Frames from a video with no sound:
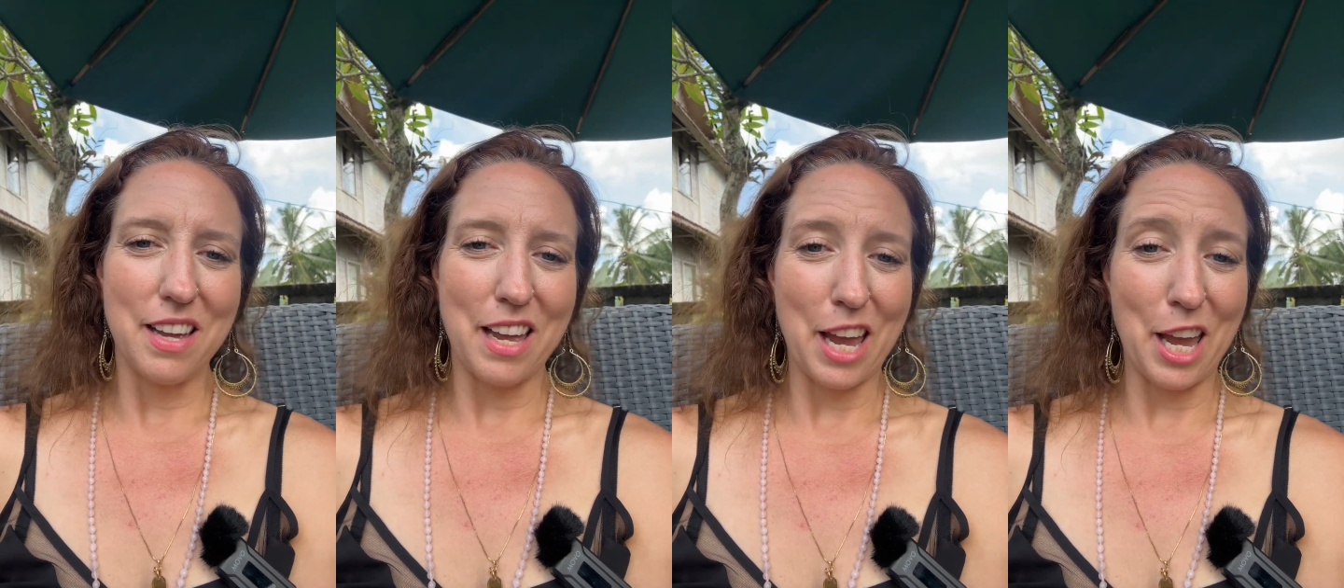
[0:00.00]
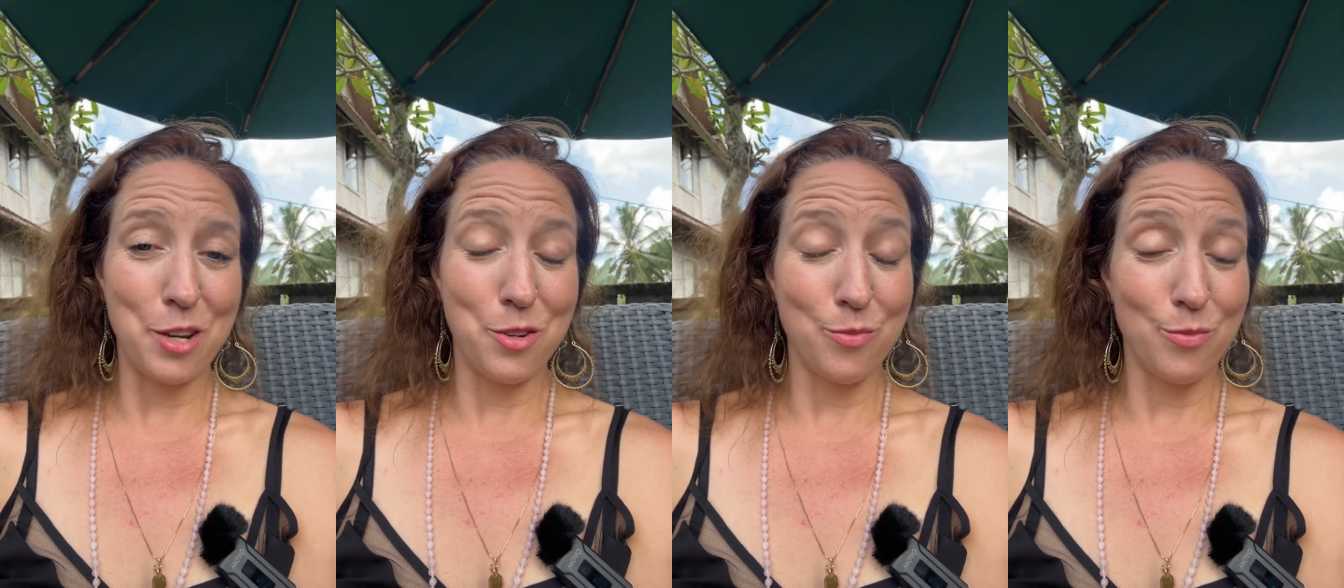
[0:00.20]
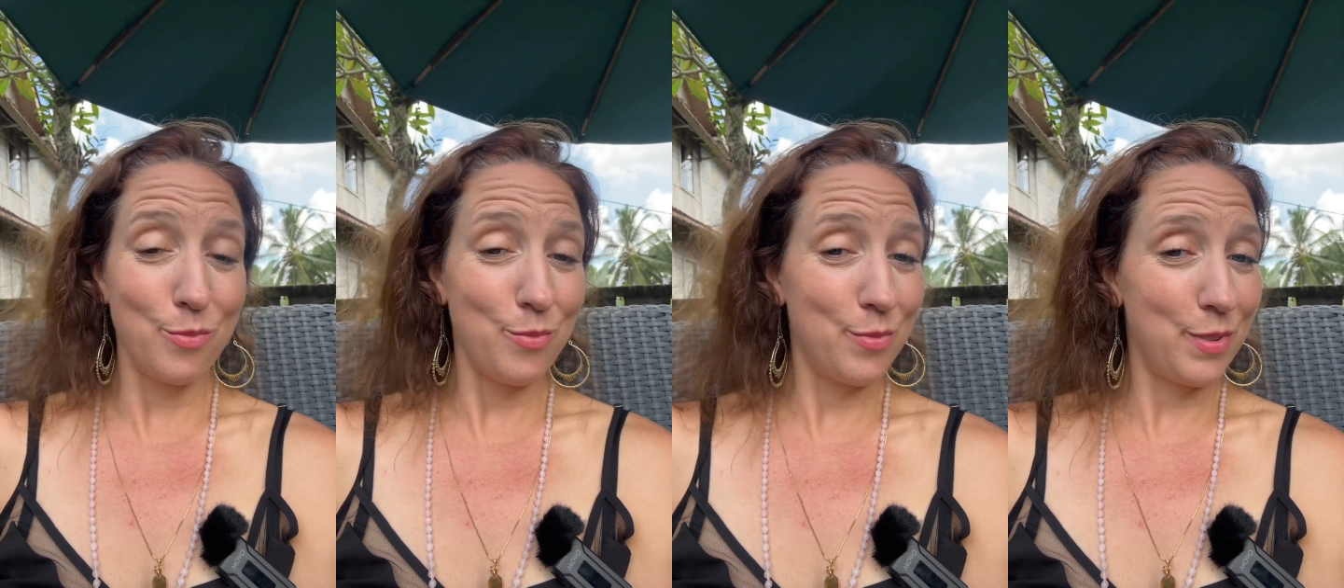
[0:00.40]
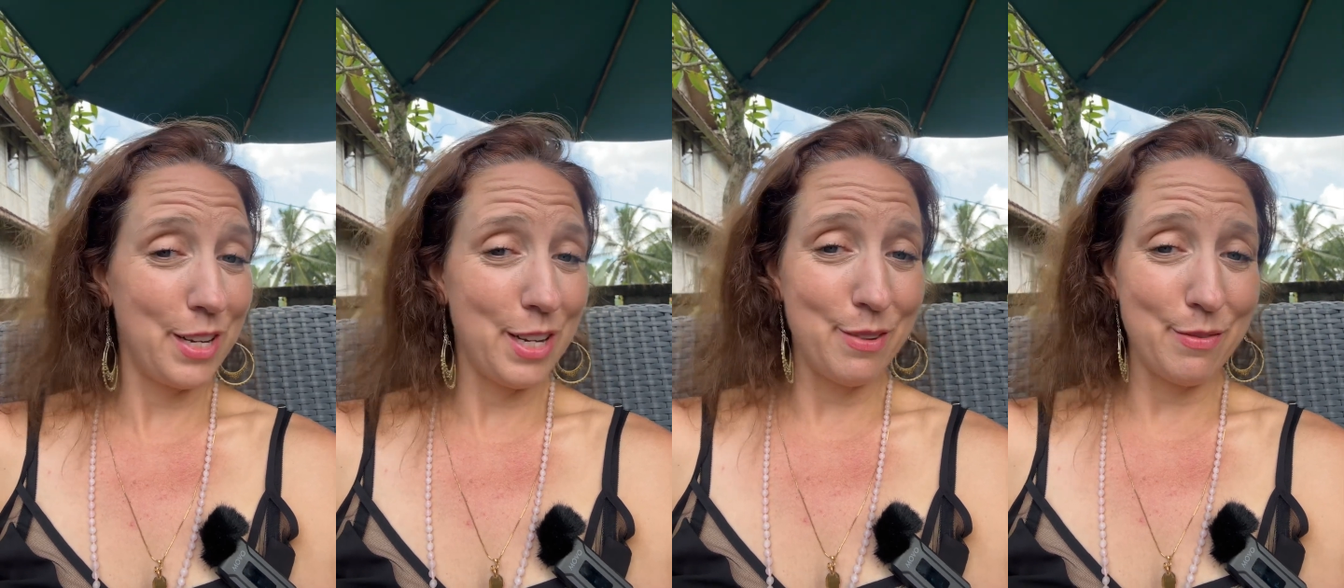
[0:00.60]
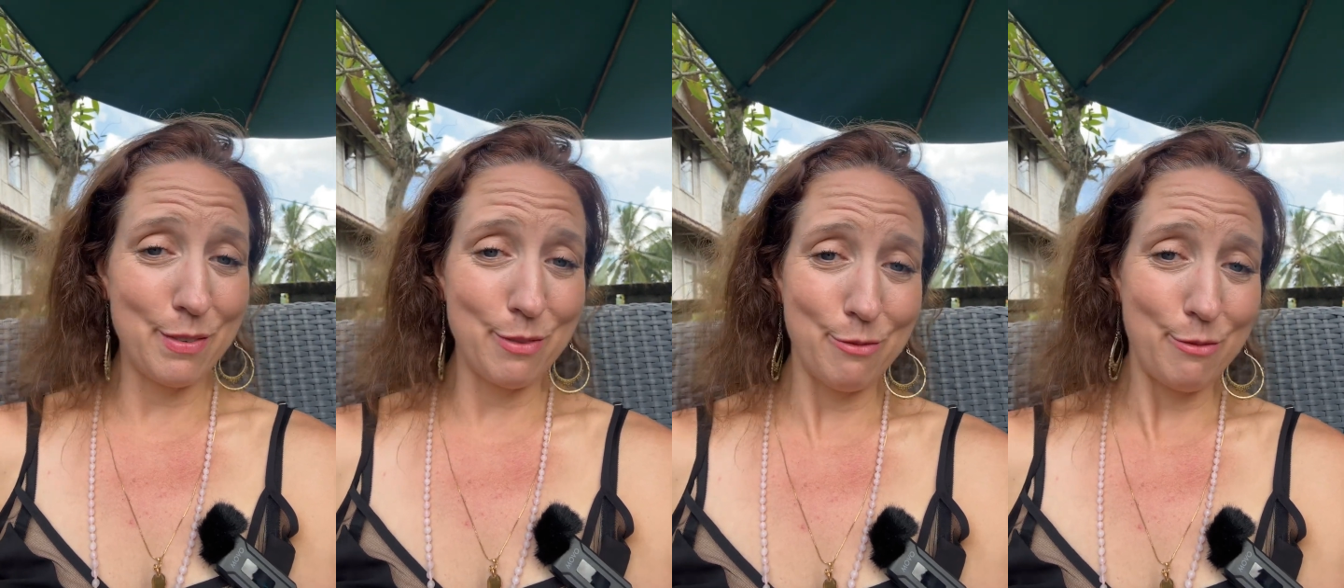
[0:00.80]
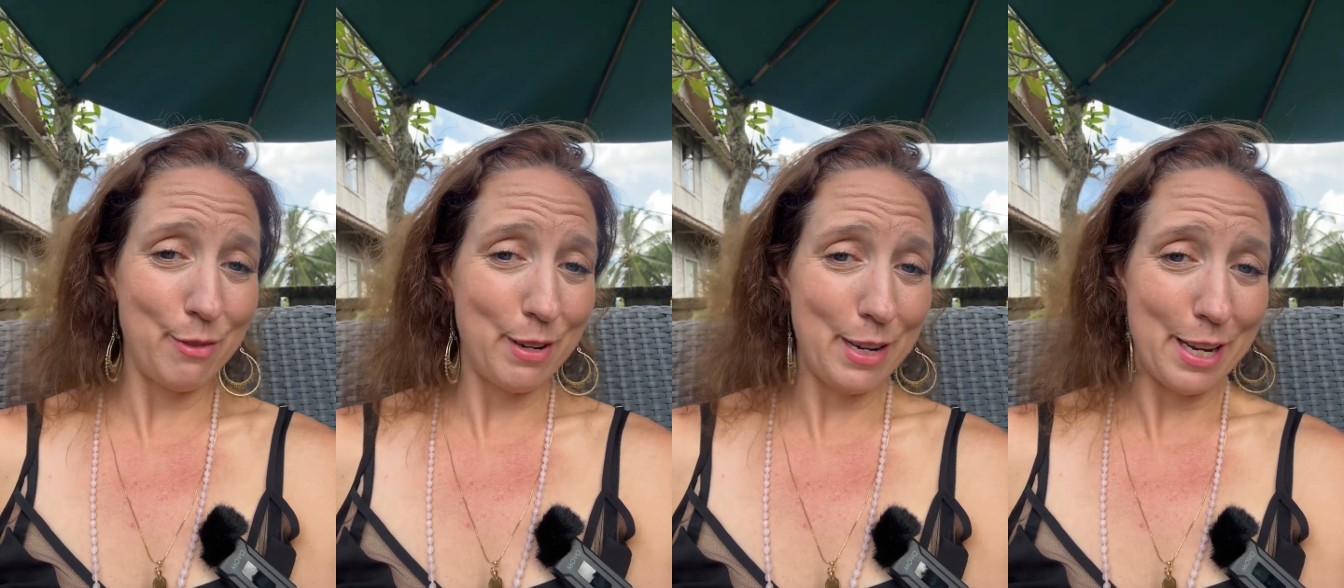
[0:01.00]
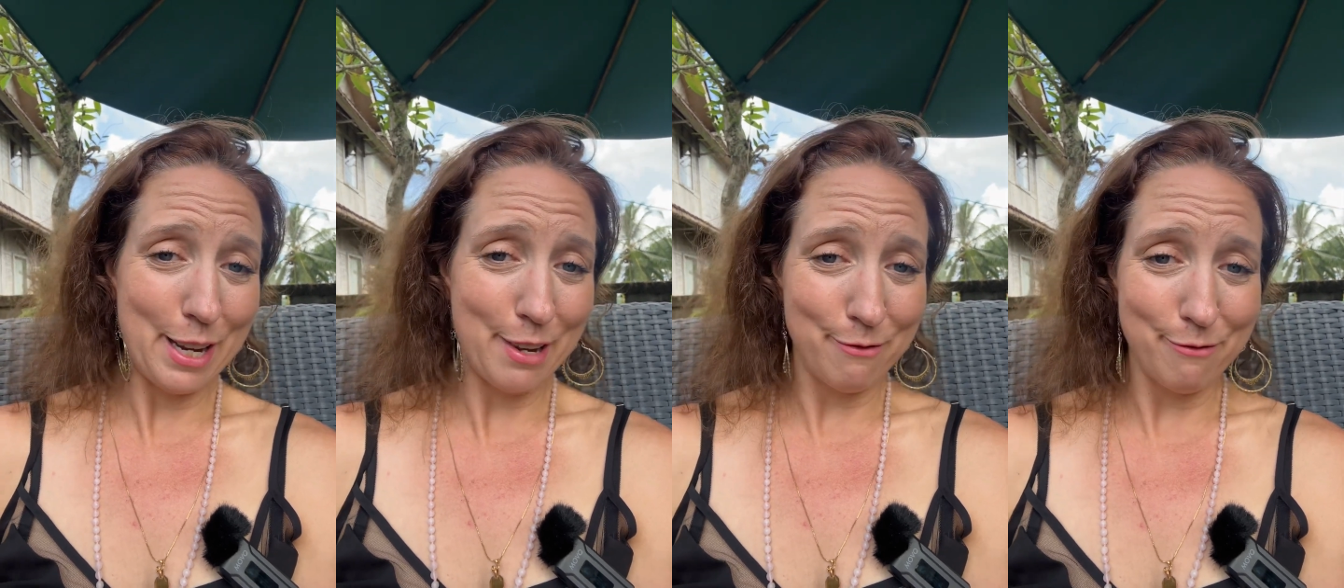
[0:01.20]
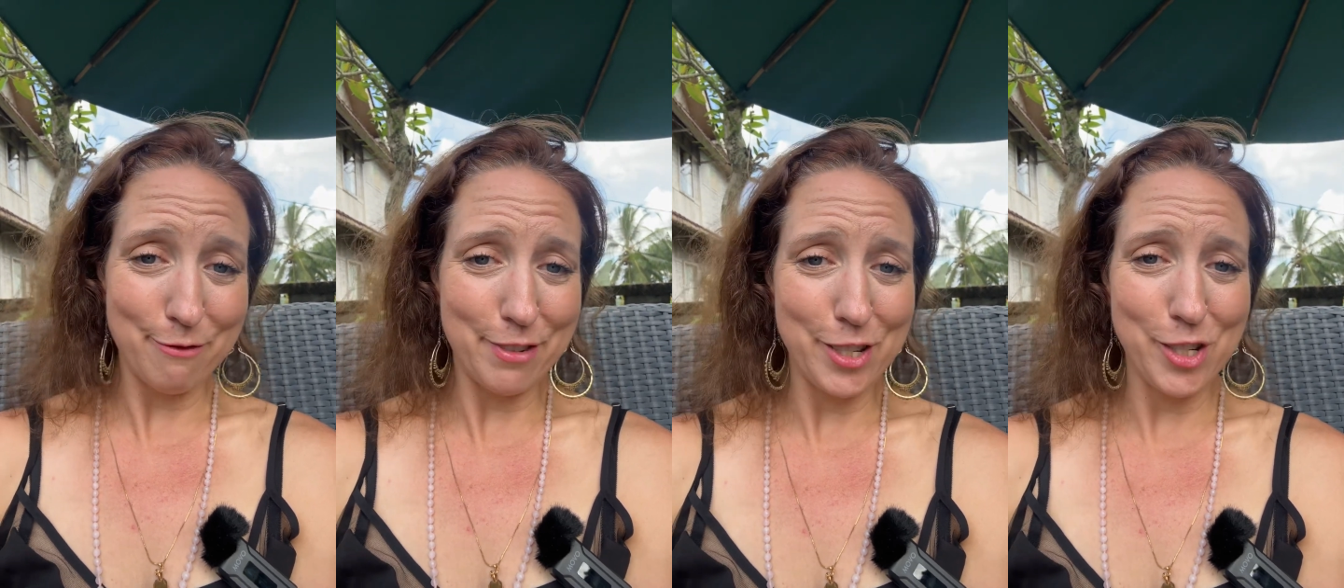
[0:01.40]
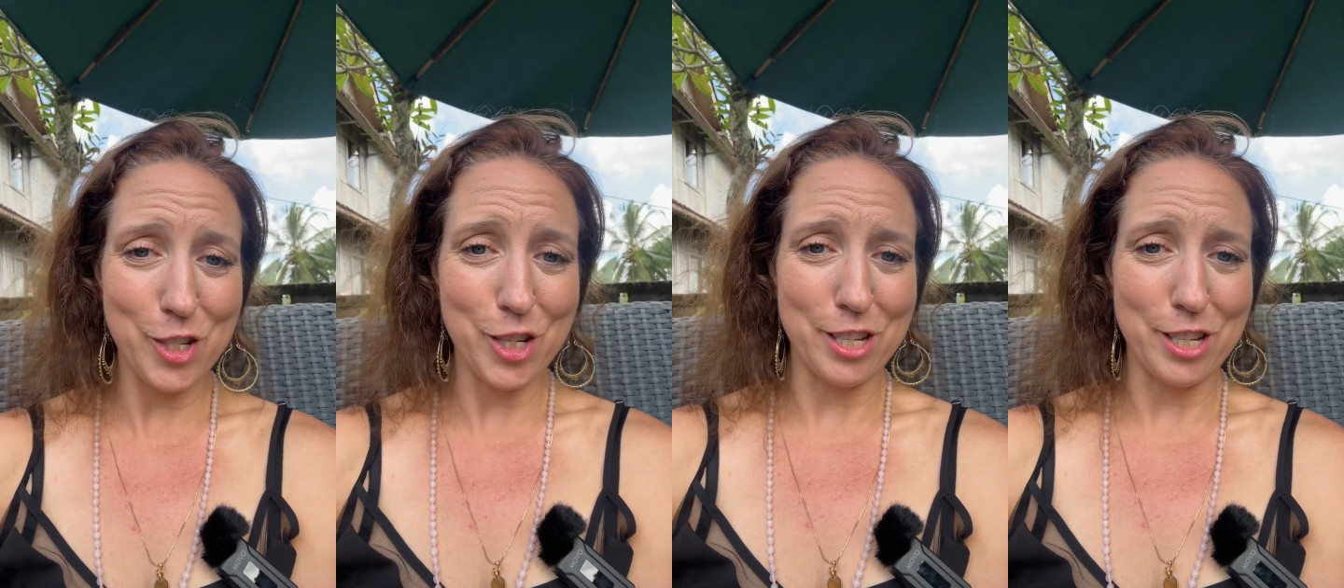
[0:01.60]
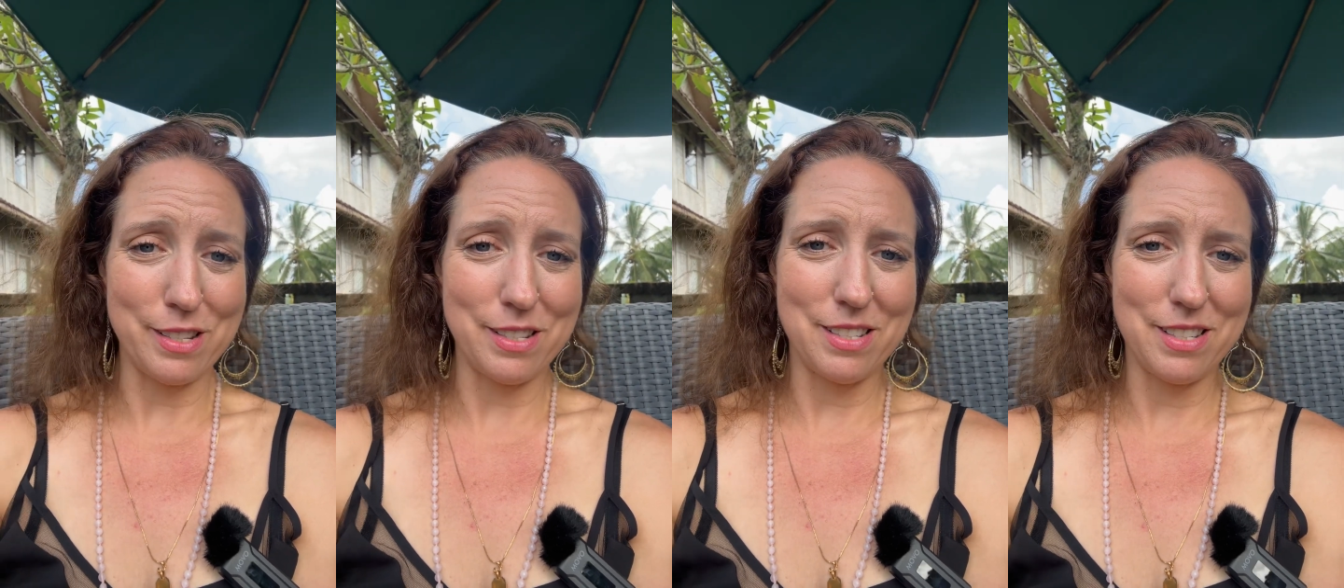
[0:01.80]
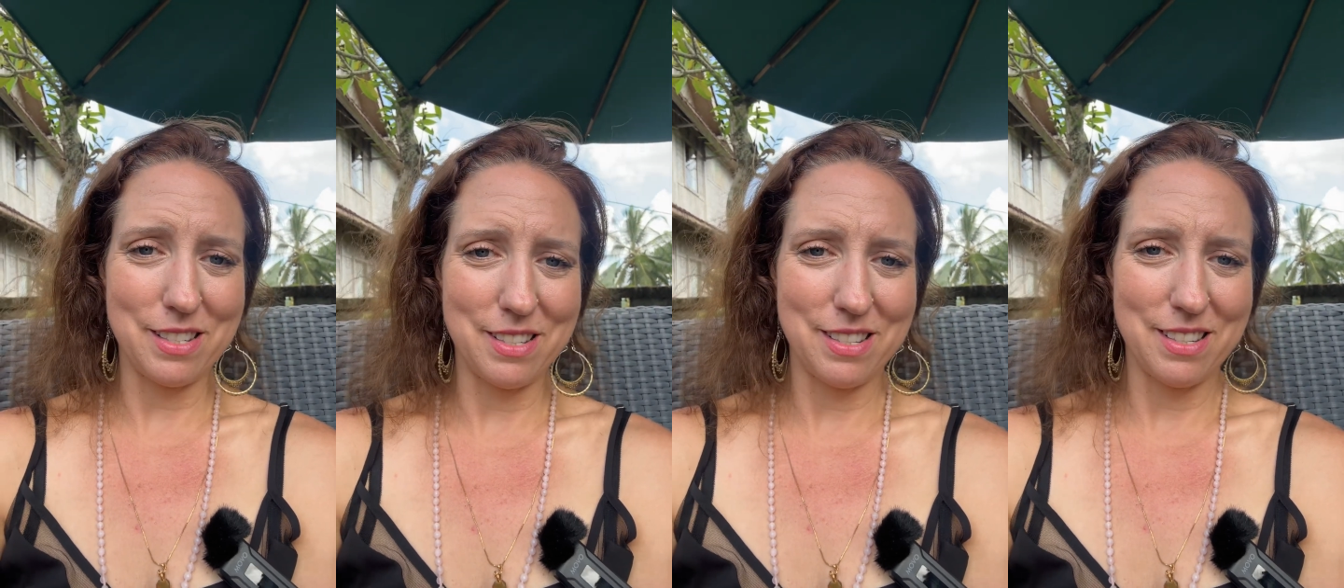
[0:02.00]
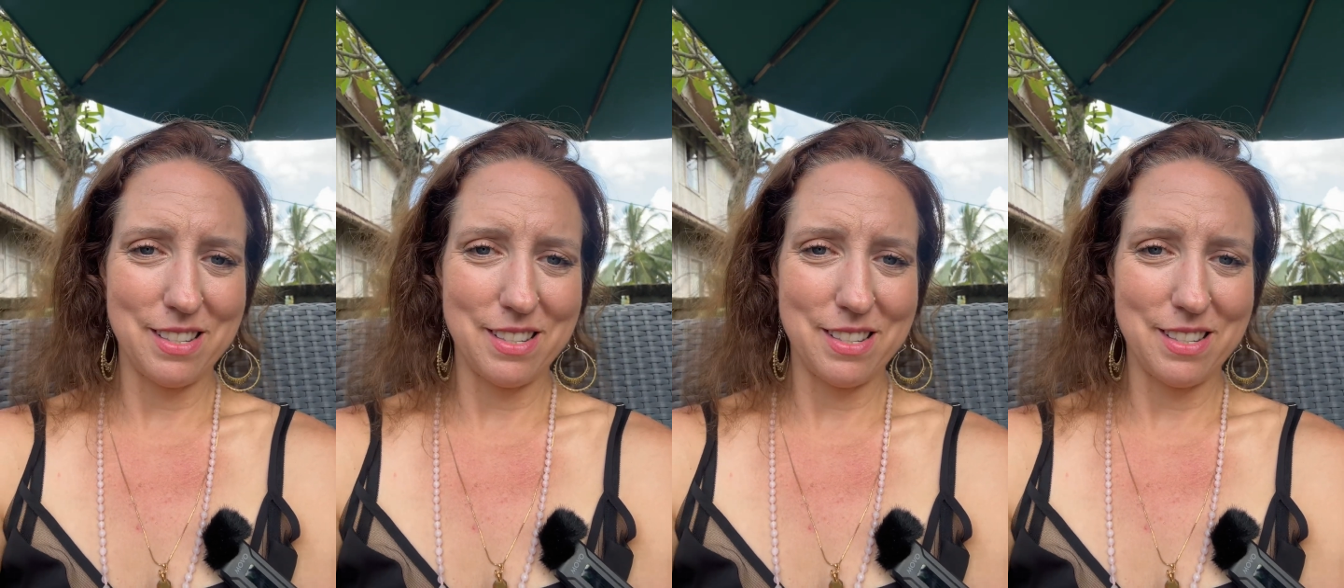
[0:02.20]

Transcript: and even re-envisioned?